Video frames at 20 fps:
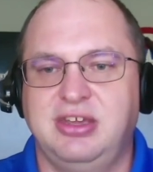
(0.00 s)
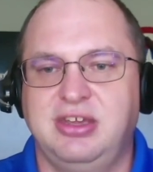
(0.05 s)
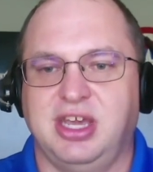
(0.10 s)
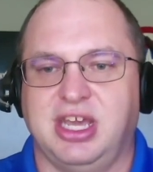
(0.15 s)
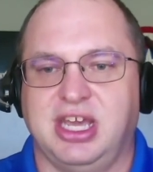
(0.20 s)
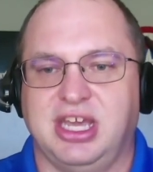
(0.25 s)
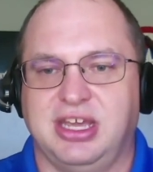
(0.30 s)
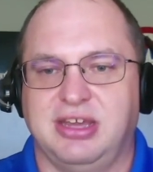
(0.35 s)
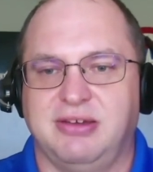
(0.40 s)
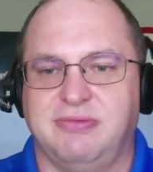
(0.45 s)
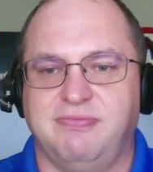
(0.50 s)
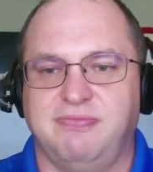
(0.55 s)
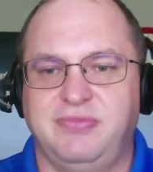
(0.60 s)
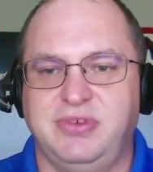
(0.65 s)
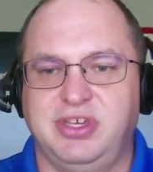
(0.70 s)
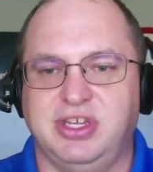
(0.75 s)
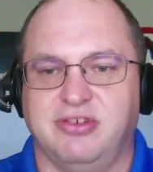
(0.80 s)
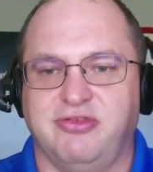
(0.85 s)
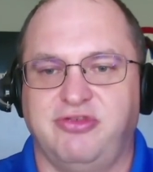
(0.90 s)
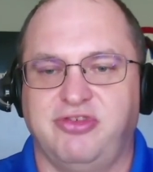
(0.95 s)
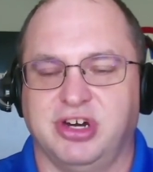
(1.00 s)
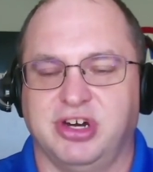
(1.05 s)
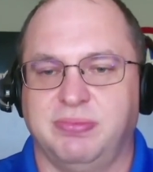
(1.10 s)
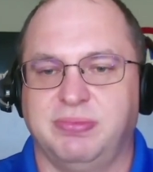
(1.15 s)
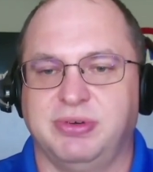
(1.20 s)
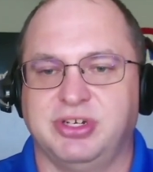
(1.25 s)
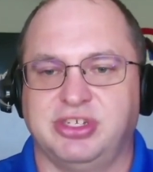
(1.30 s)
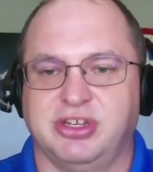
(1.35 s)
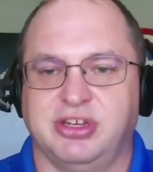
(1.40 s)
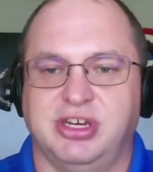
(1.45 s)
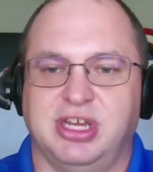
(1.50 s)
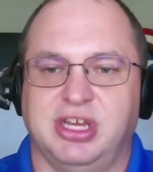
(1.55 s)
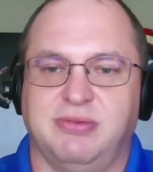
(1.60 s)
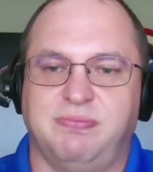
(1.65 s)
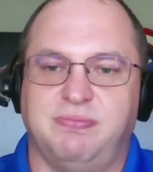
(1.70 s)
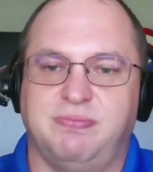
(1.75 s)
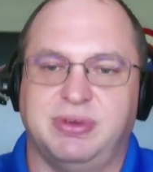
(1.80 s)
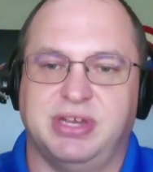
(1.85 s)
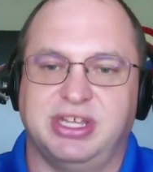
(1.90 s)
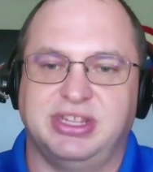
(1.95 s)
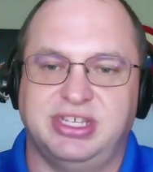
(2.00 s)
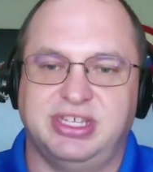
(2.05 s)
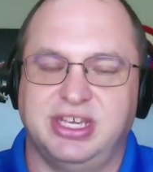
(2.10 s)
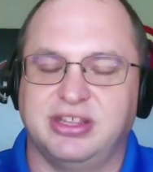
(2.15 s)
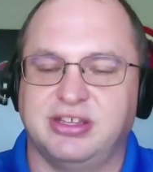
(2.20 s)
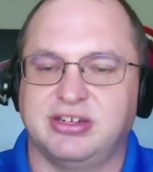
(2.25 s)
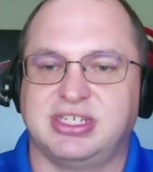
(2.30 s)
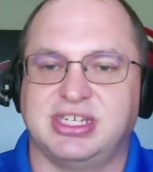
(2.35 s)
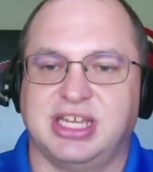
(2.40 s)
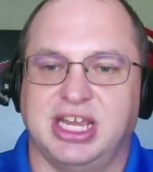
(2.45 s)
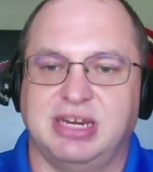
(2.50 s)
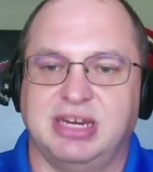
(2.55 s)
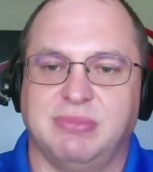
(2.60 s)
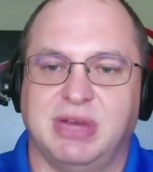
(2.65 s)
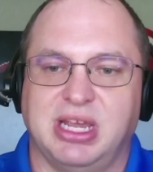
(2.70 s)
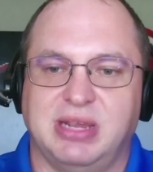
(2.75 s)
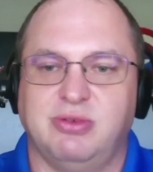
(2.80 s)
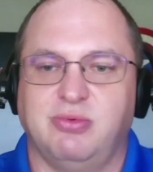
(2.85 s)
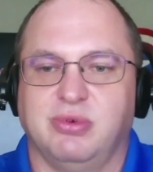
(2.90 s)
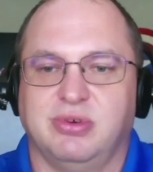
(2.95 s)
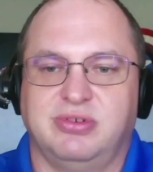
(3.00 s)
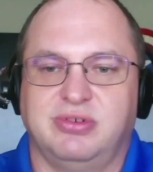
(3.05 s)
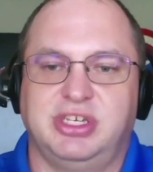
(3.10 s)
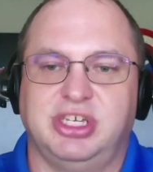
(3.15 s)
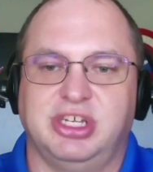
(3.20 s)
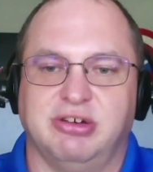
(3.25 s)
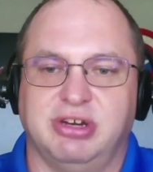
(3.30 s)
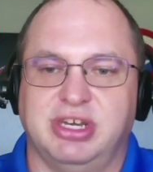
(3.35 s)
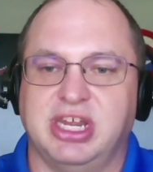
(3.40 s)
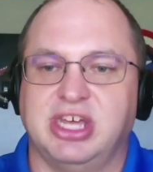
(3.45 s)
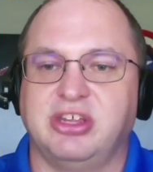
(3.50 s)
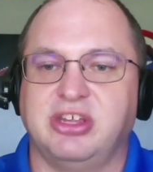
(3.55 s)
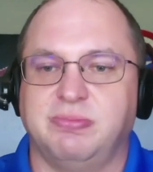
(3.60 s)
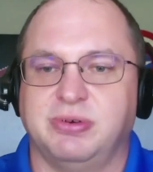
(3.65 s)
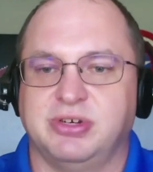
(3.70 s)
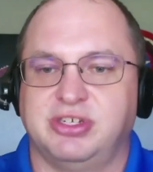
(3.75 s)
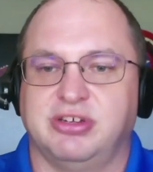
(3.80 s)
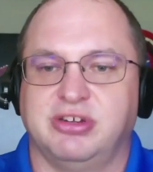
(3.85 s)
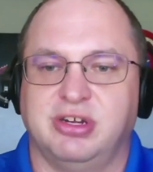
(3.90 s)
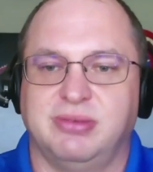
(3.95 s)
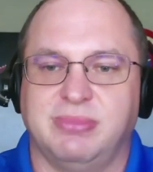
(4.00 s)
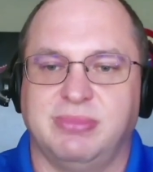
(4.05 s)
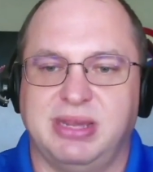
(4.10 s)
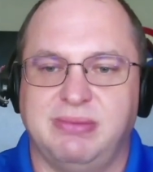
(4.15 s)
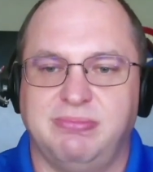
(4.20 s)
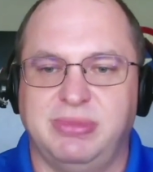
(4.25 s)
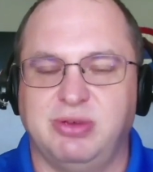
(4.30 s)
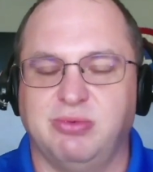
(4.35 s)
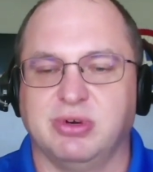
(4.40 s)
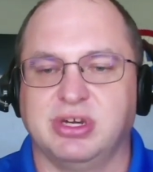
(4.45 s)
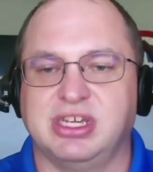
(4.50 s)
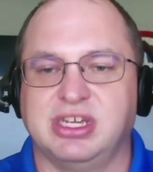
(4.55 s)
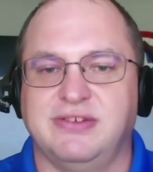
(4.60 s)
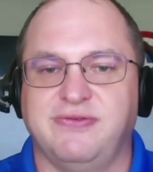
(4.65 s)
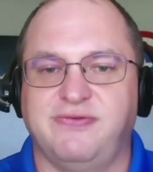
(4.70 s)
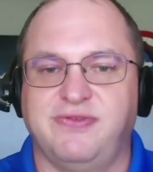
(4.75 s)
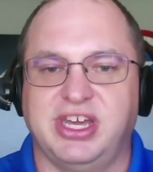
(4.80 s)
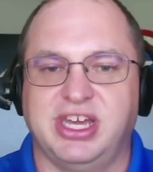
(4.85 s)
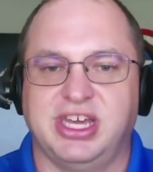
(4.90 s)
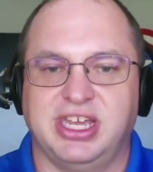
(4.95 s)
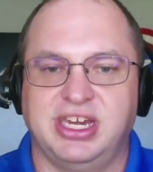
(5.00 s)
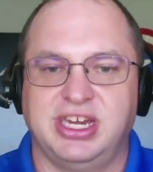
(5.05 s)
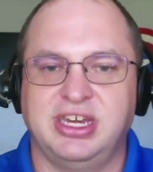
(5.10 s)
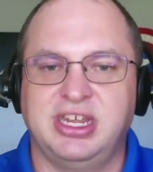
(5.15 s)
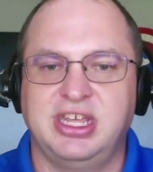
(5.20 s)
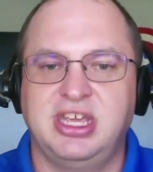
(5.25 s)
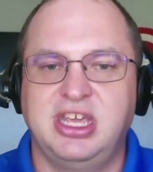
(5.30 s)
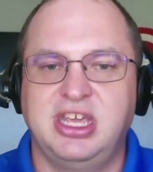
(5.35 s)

um, you know, for a persona, but the other side might be, you know, another persona might be working fine.